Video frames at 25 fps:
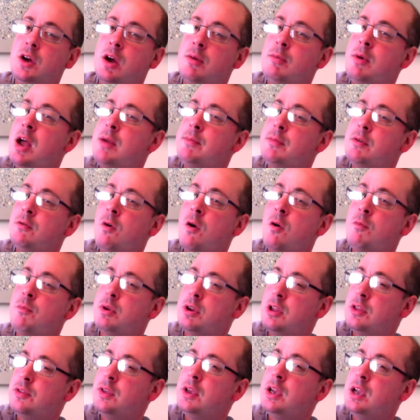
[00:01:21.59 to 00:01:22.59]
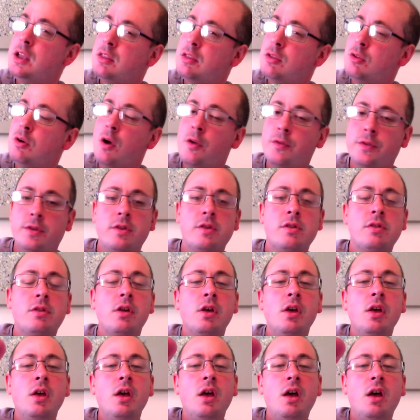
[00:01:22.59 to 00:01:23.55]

I might be wrong, but I think it's the hottest.